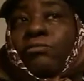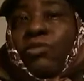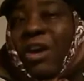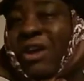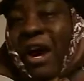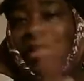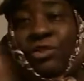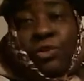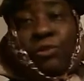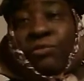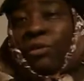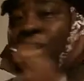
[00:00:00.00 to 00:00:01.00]
they're not
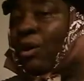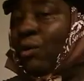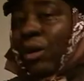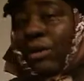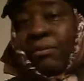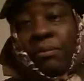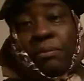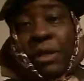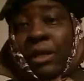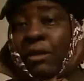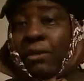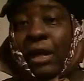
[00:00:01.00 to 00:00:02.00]
too far away from
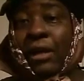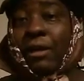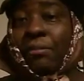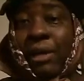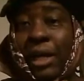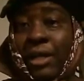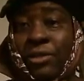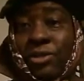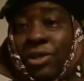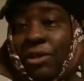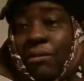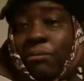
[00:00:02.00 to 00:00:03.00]
being like a plain
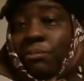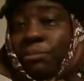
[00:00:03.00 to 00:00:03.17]
chip.